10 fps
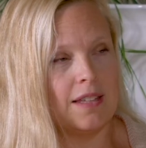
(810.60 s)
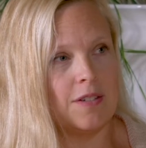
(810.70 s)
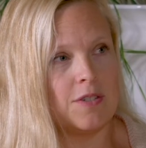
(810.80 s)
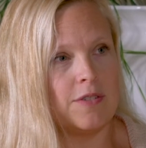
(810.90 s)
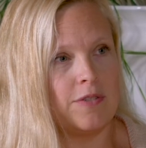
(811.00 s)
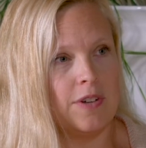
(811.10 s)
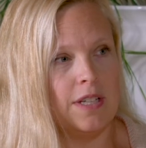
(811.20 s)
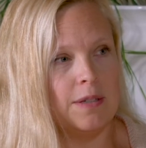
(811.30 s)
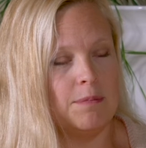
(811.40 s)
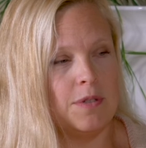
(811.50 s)
that there's
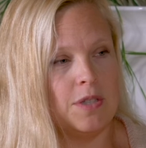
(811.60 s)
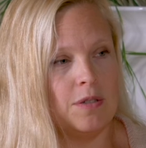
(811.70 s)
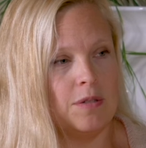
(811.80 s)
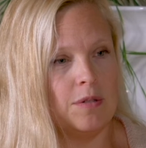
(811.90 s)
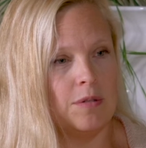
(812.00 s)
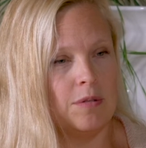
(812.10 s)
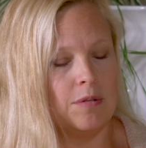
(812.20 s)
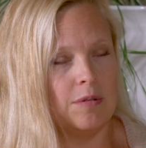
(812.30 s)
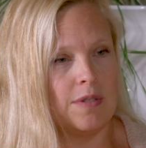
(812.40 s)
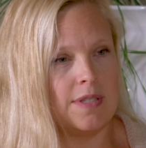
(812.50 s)
freedom to
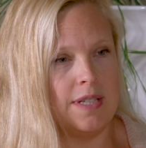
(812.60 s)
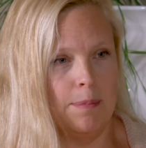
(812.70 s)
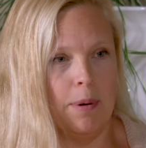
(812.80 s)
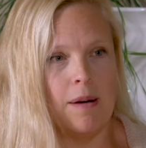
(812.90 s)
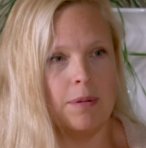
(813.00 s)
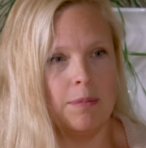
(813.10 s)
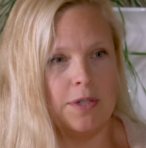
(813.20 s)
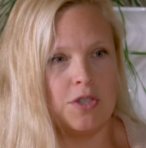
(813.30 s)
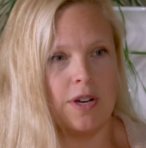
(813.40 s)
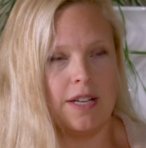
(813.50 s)
see a problem
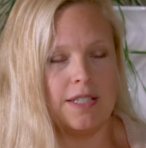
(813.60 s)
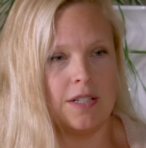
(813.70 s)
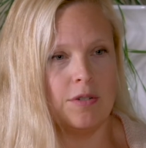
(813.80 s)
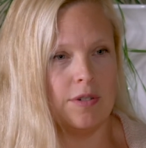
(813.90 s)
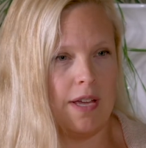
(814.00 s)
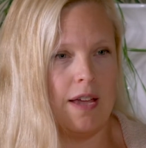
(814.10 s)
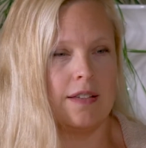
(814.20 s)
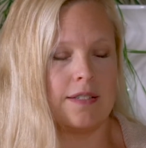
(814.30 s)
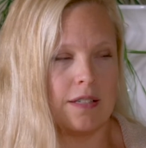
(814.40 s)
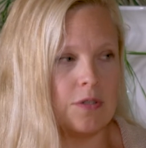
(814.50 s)
and try to create
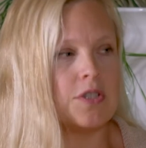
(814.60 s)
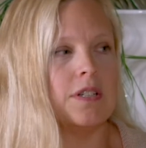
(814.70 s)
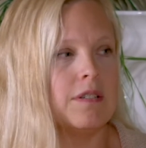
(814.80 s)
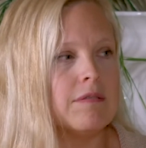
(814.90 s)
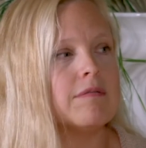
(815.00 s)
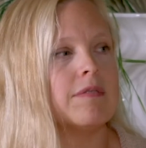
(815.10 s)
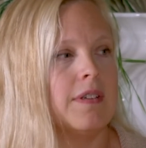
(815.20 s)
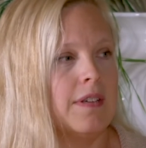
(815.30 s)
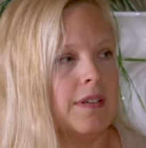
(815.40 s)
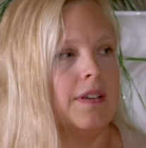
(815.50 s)
a solution,
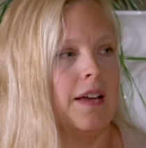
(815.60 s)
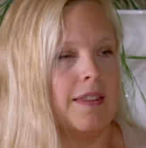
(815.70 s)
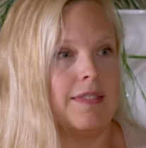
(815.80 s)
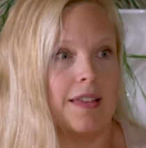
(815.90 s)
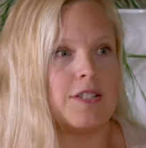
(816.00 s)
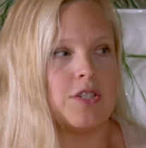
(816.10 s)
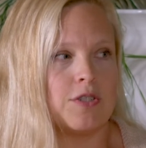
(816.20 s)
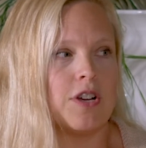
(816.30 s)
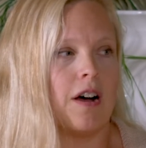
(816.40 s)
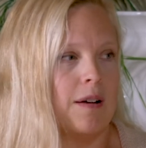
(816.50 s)
and that's your
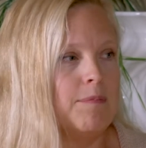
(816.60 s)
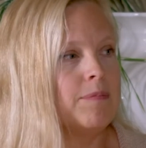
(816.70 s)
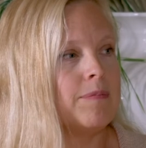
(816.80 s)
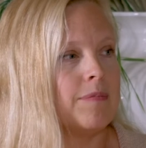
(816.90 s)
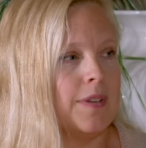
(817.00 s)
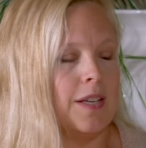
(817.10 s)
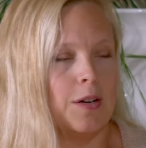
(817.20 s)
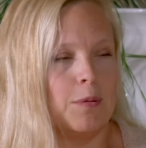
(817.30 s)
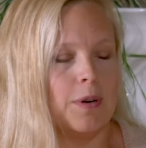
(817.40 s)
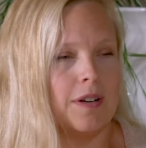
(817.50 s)
job.
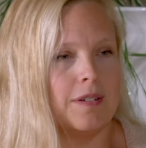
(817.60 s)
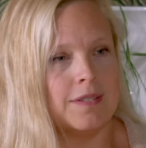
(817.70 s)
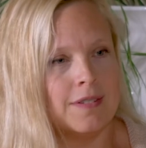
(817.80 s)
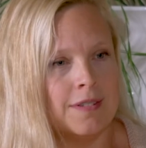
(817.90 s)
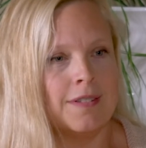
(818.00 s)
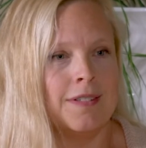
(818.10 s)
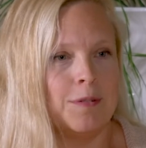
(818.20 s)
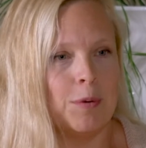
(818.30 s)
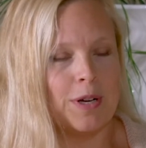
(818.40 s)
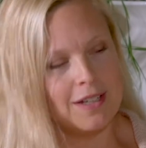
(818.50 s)
Where
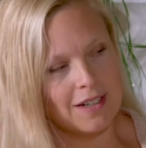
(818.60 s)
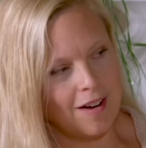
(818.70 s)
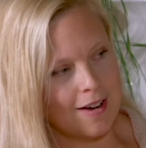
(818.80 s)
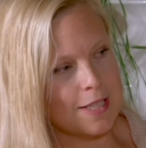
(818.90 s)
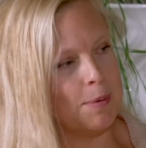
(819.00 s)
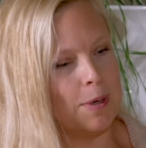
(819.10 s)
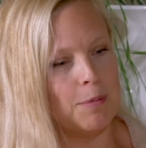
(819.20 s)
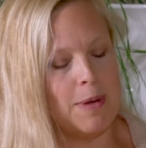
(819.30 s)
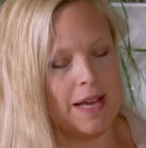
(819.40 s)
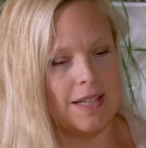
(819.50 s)
working in a hospital,
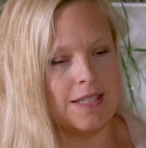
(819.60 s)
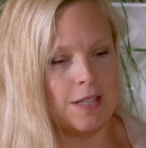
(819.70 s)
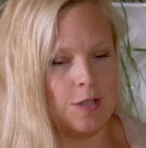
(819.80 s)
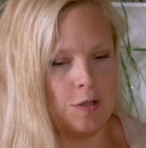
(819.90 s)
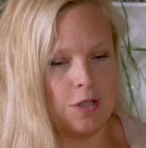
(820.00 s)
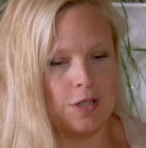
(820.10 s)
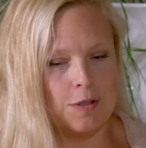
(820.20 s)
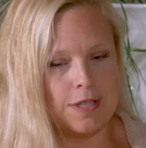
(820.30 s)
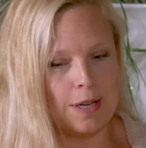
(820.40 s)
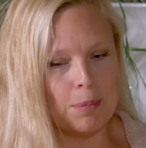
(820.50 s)
mega institution, you
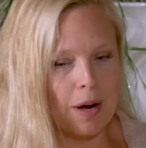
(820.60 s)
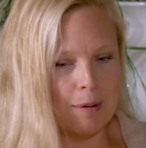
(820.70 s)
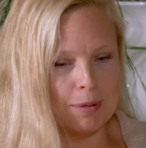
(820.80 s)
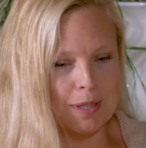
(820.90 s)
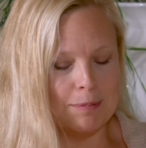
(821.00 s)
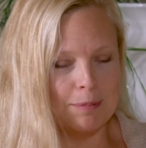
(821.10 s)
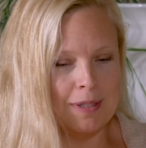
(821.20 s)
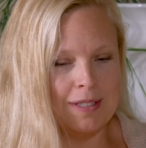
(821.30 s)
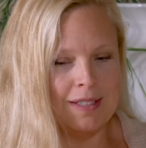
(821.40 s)
see a problem